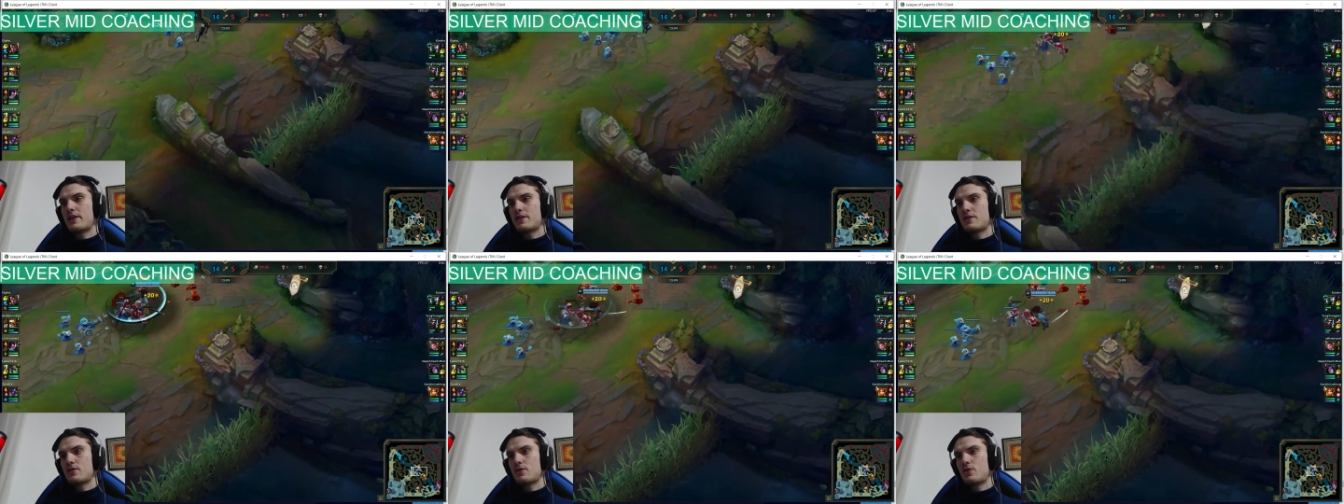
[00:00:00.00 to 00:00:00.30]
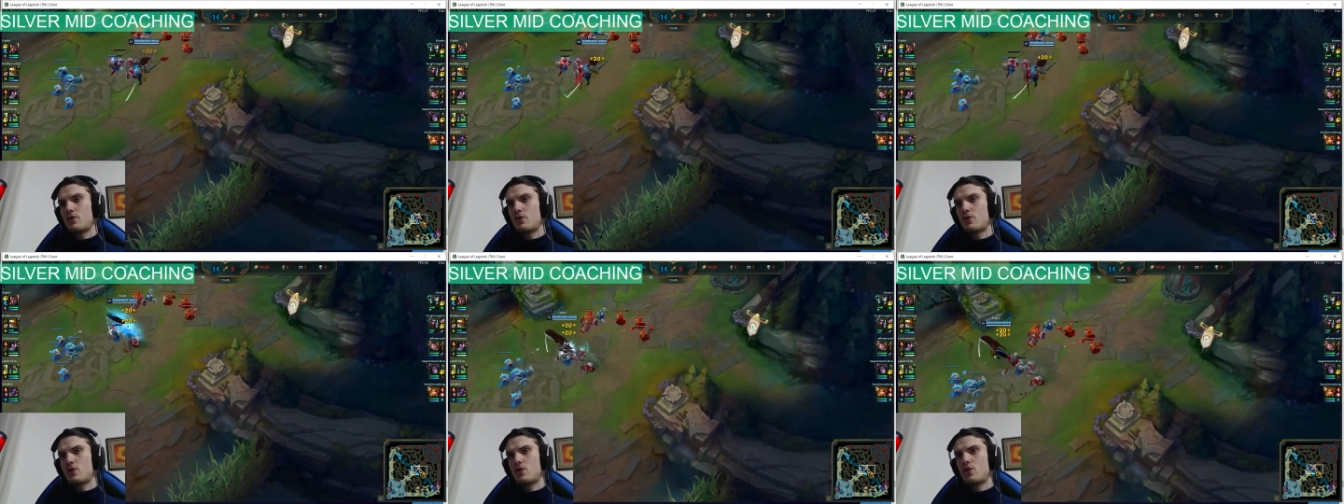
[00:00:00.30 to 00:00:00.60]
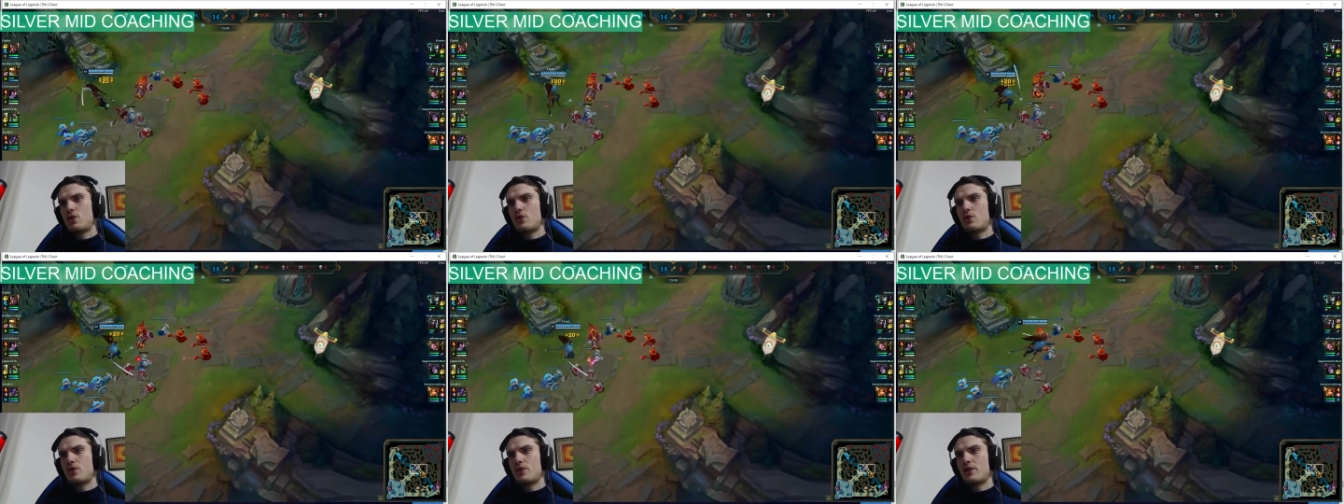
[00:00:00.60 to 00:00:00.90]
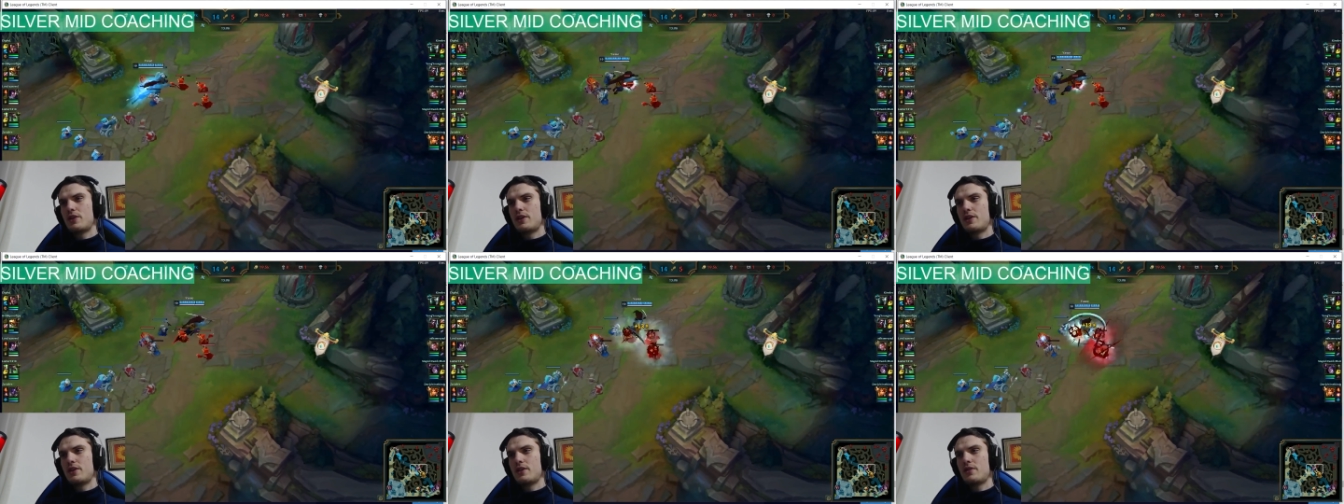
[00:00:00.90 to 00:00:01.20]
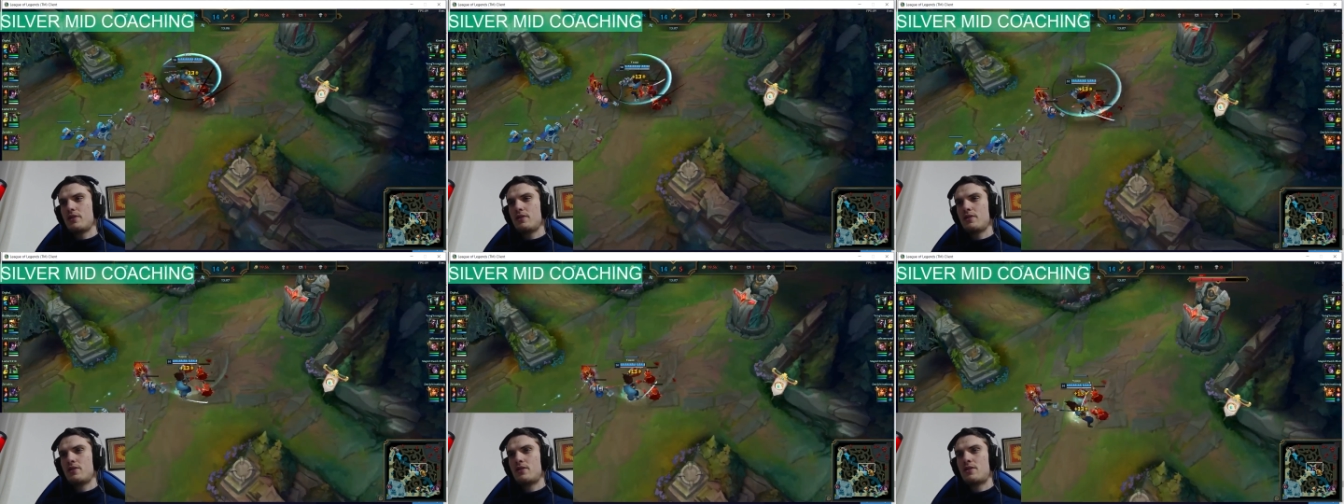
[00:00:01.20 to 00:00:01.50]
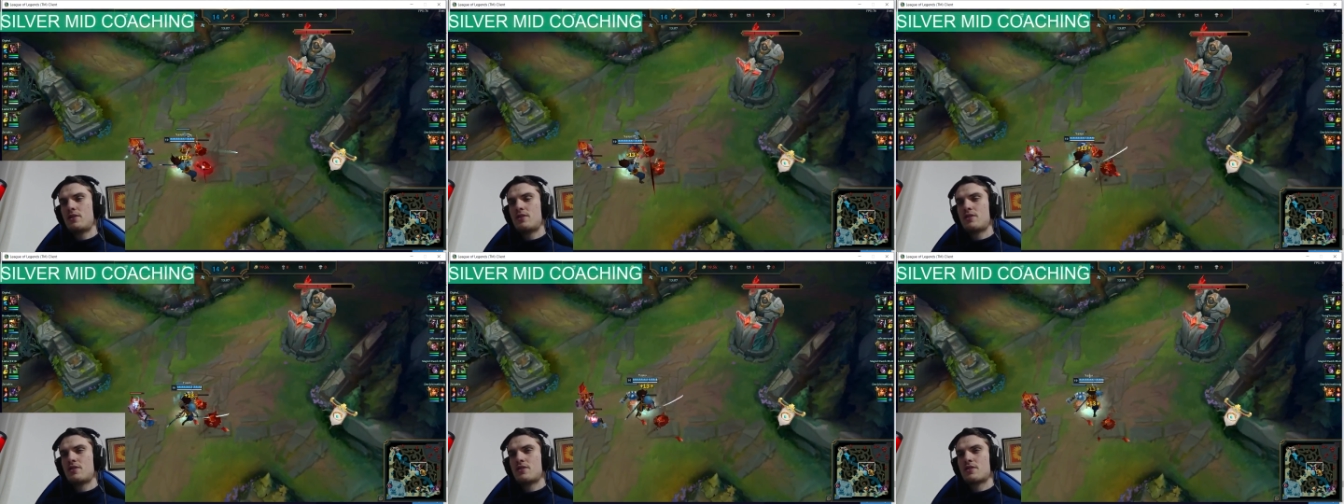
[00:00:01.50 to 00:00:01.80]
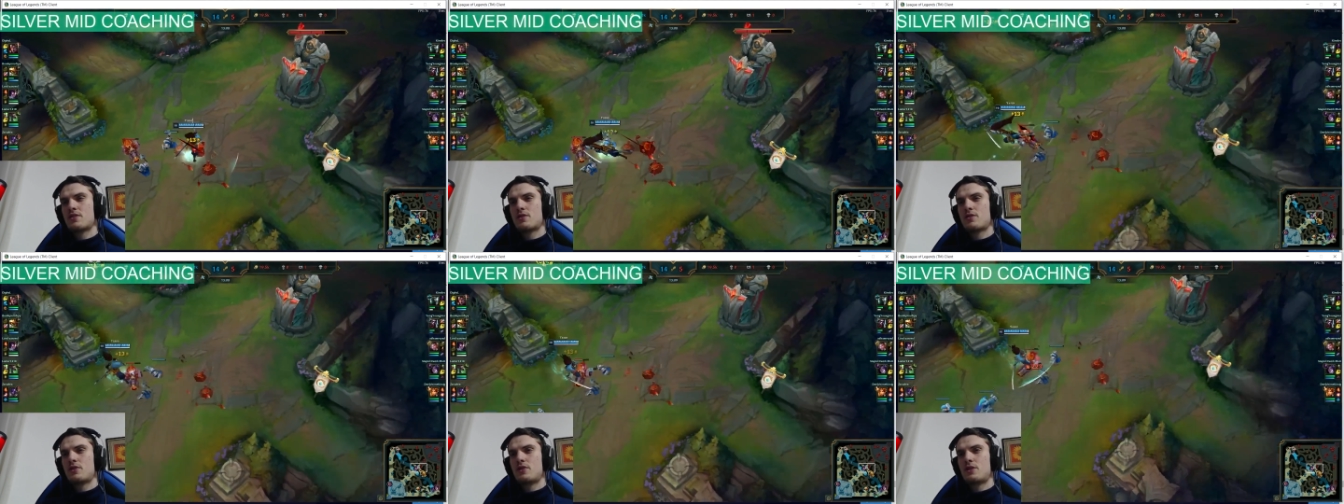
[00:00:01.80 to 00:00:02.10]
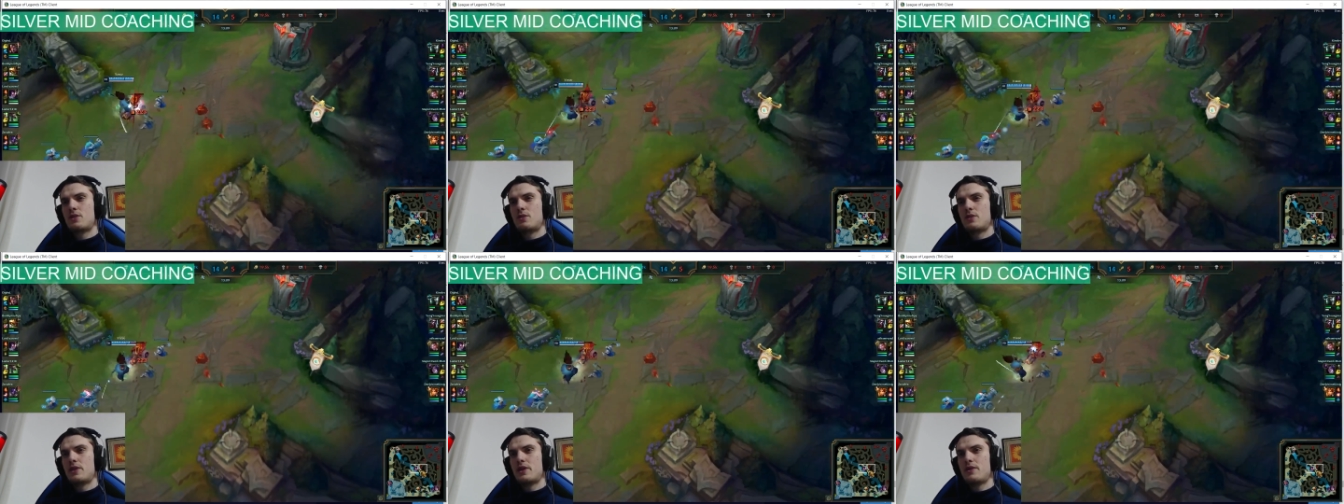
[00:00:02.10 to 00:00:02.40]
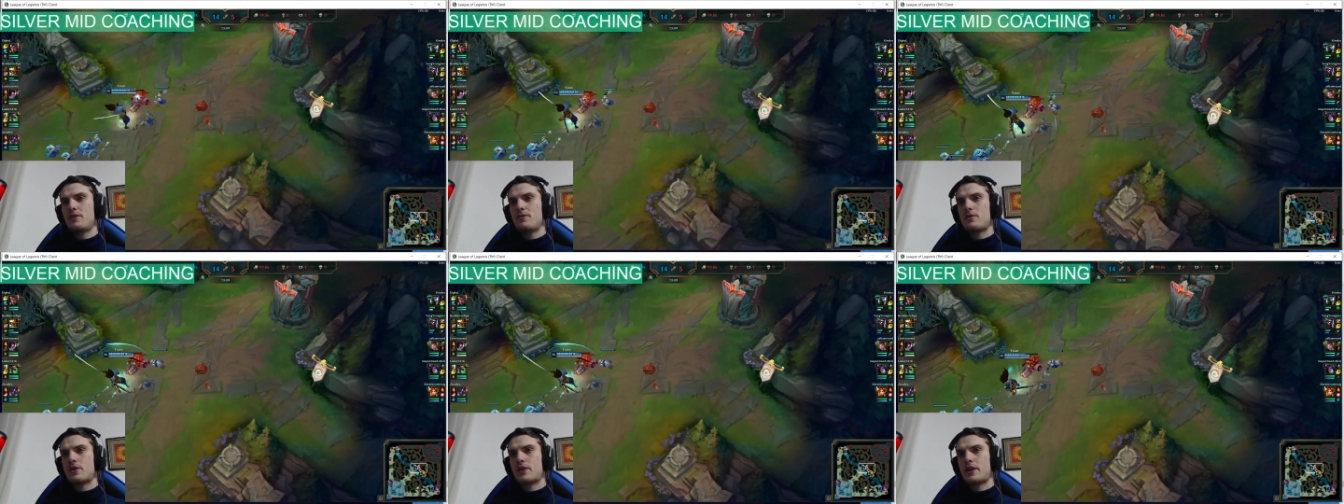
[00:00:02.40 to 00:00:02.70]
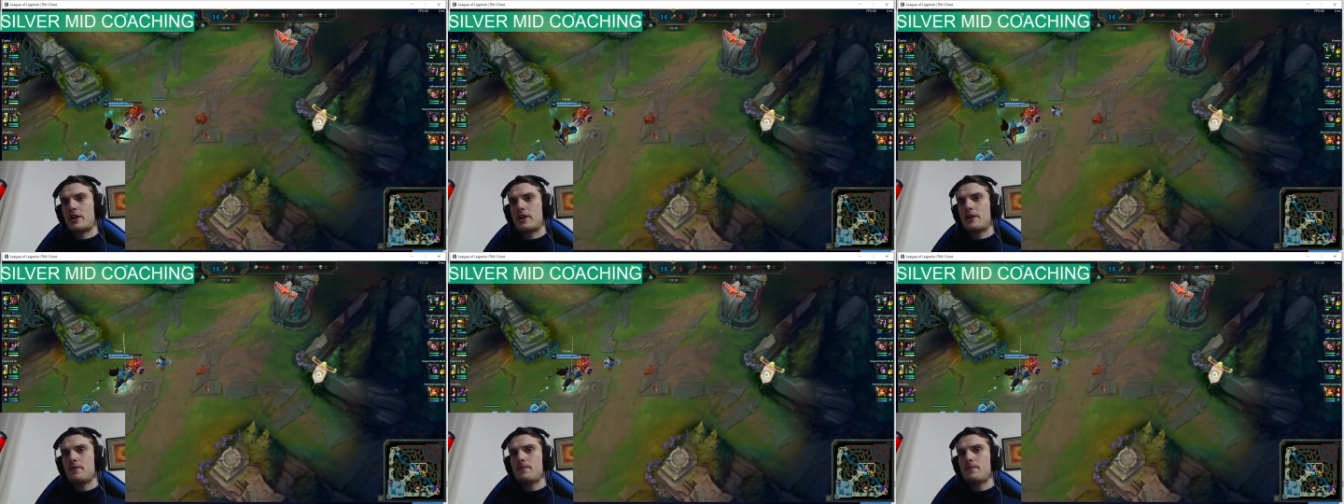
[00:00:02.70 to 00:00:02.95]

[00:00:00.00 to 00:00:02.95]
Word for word: so you go in, with the wave, okay.